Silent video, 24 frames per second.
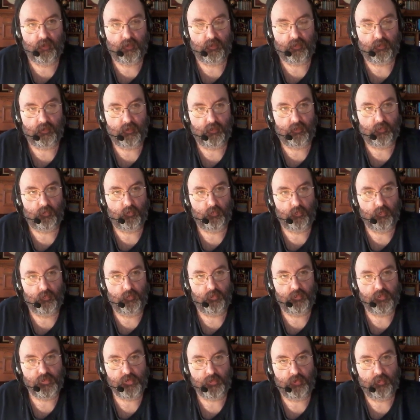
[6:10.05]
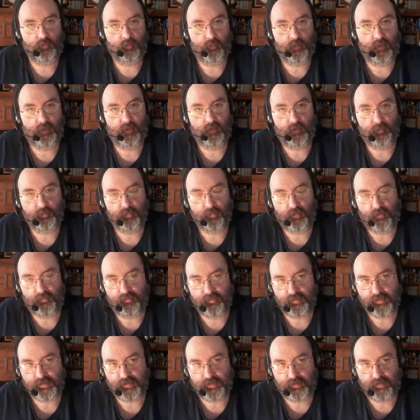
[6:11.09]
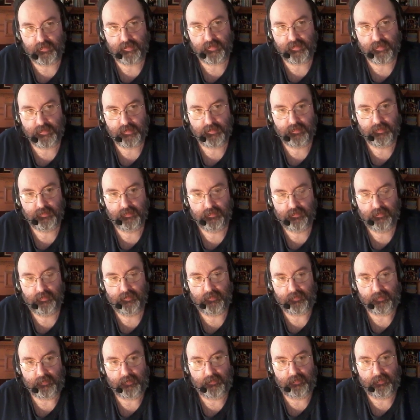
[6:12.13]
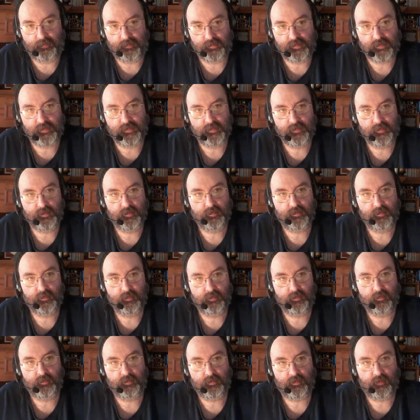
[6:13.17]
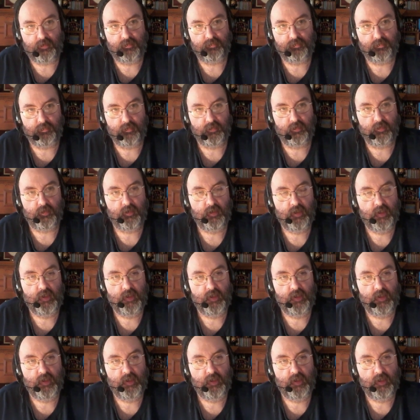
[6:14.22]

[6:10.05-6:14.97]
uh, where Jeremiah prophesies against Hophra.